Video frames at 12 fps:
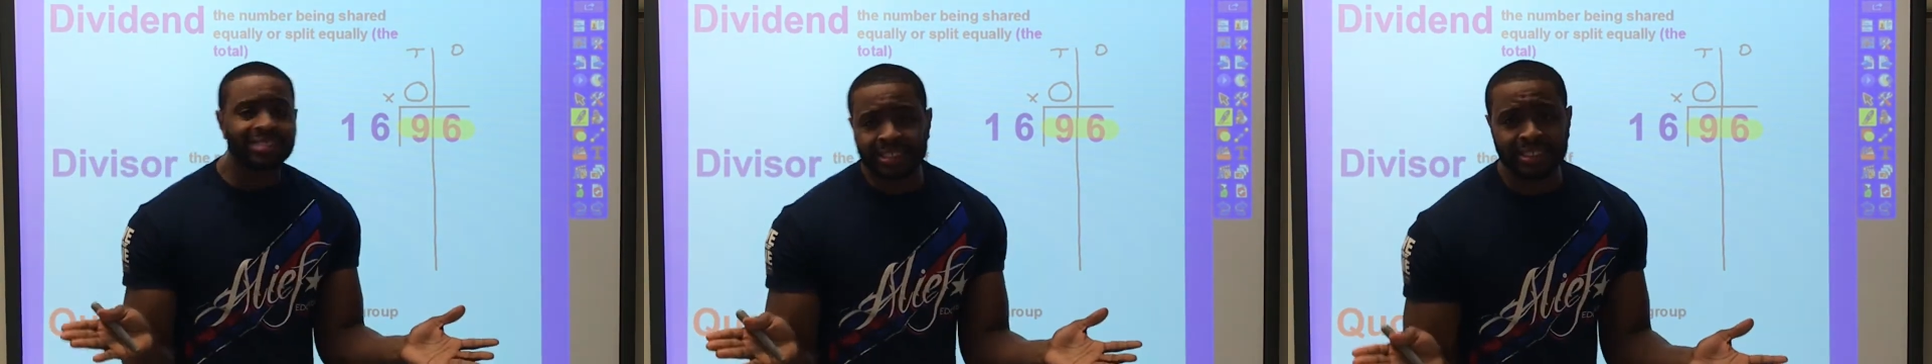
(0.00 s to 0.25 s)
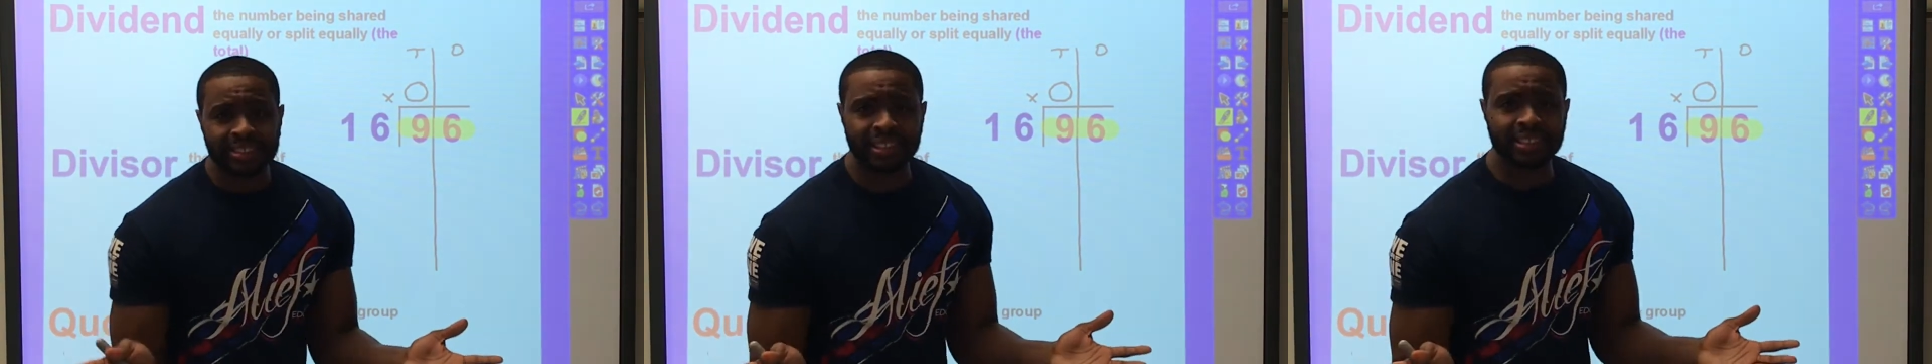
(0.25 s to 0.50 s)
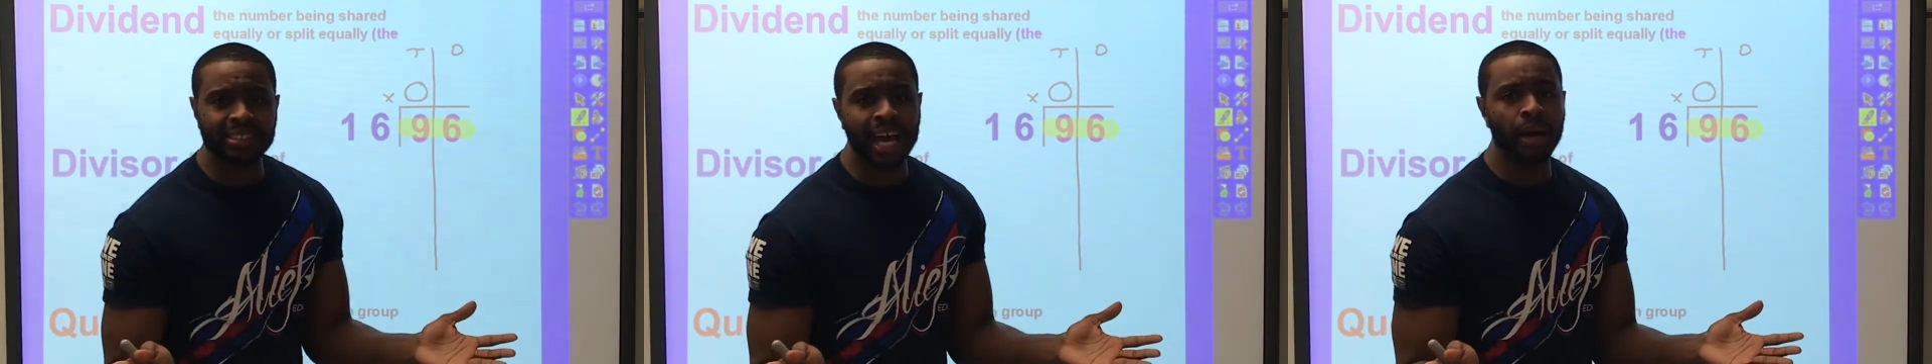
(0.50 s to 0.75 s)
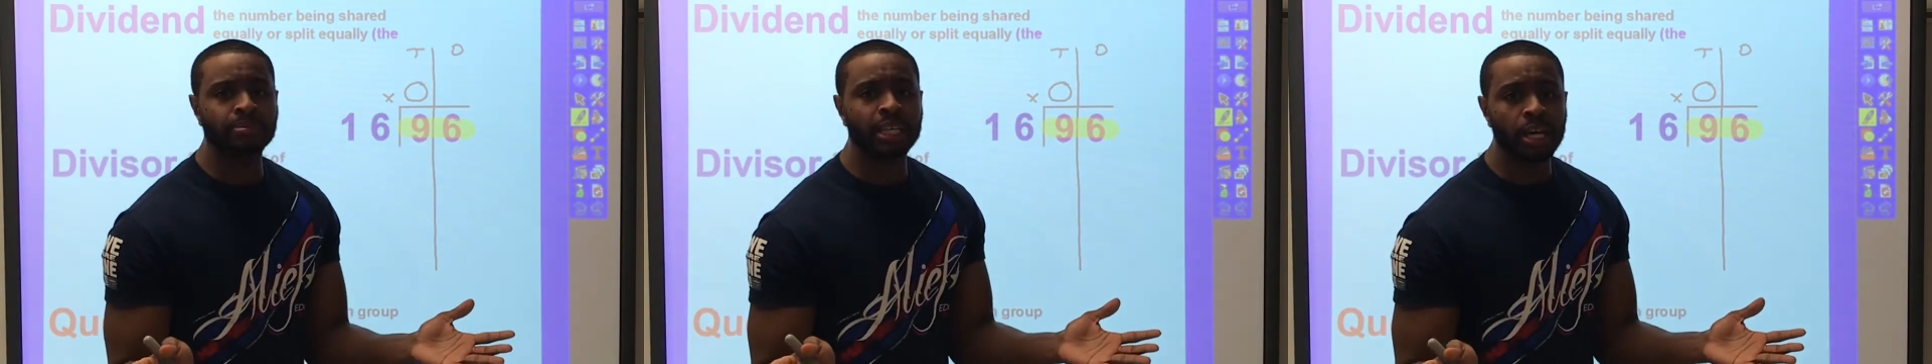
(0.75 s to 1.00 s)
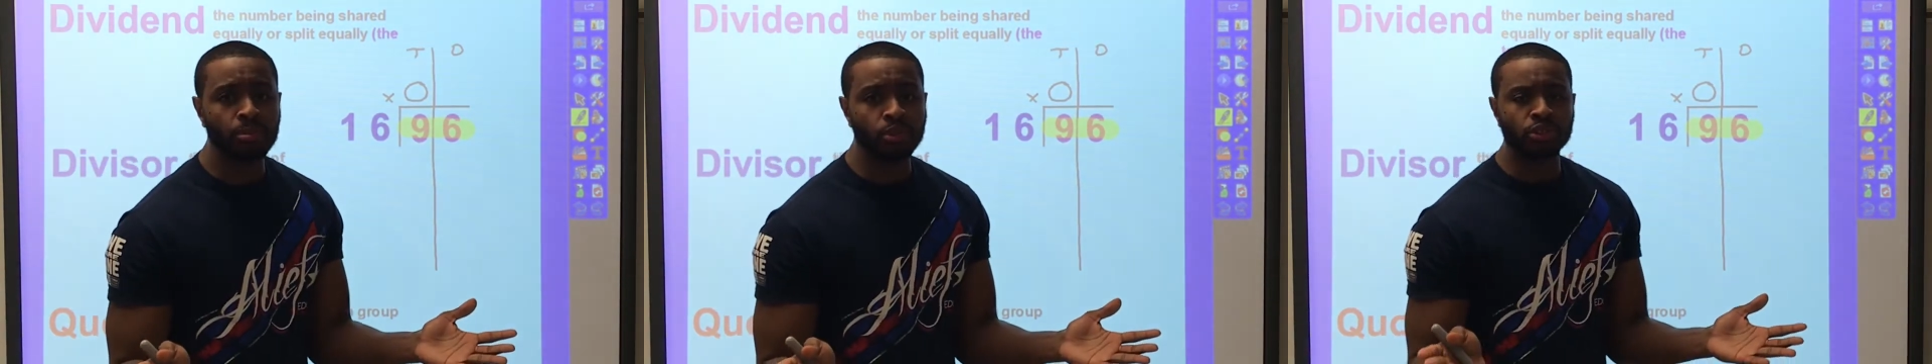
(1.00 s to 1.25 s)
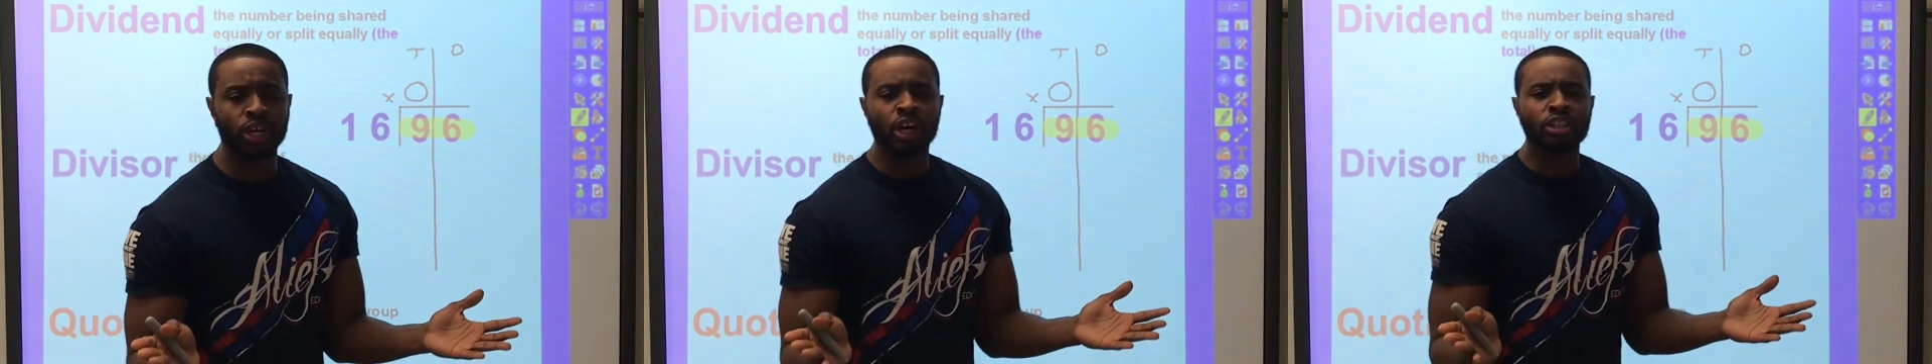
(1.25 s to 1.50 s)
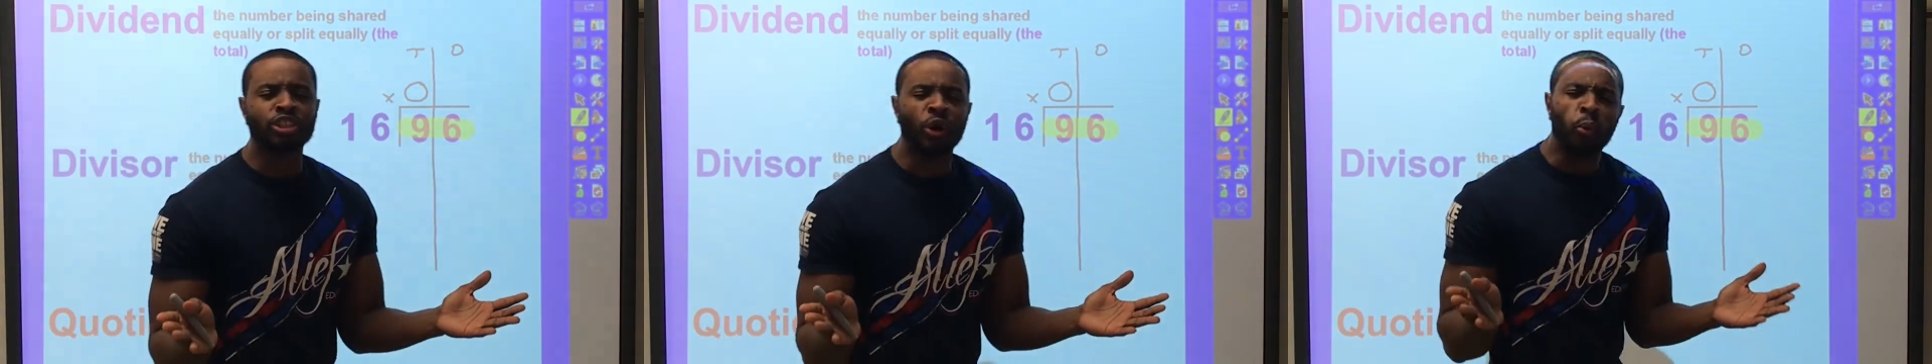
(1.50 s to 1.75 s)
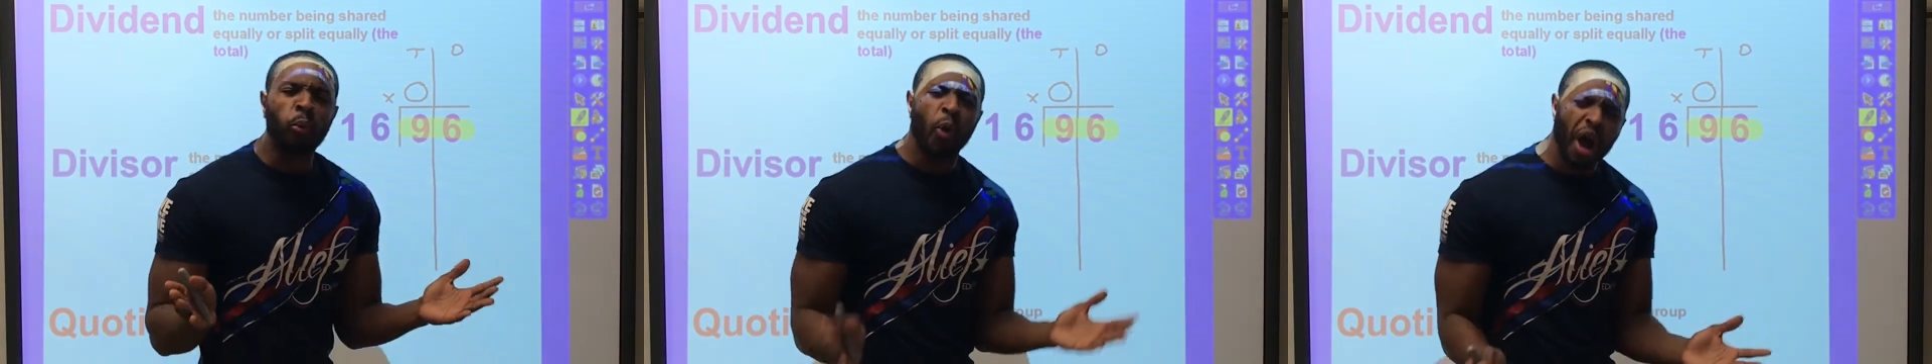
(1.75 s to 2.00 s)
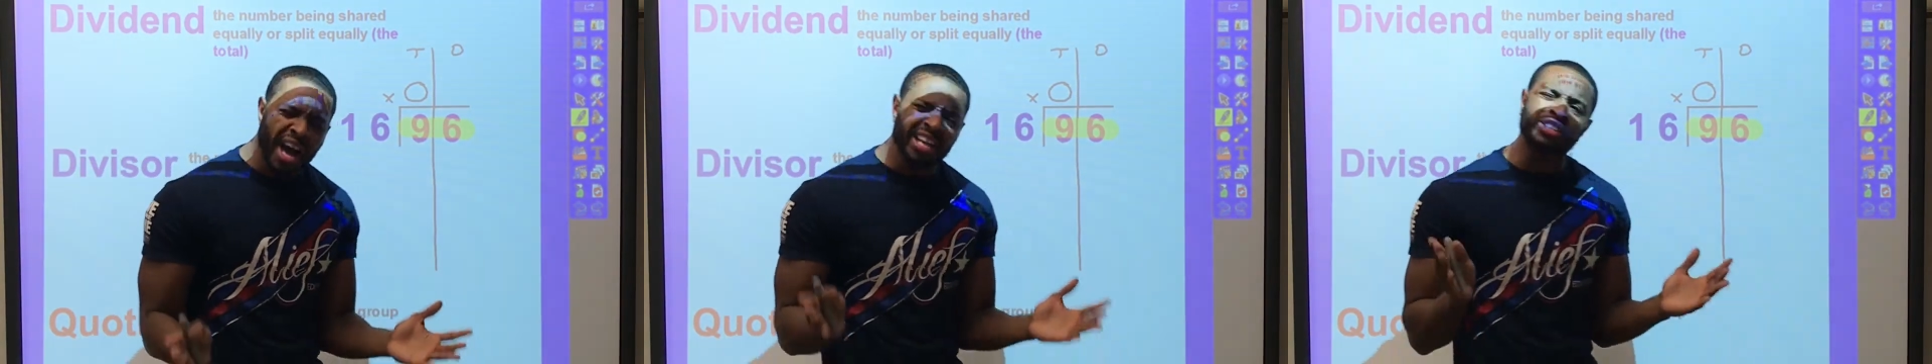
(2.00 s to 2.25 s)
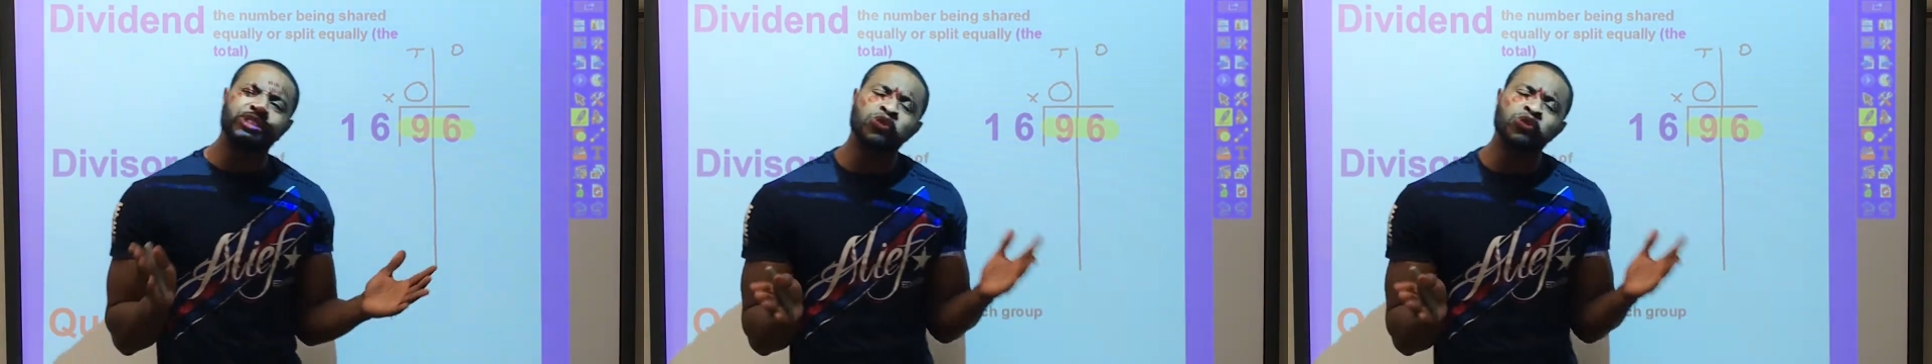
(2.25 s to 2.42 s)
16 timetables. So what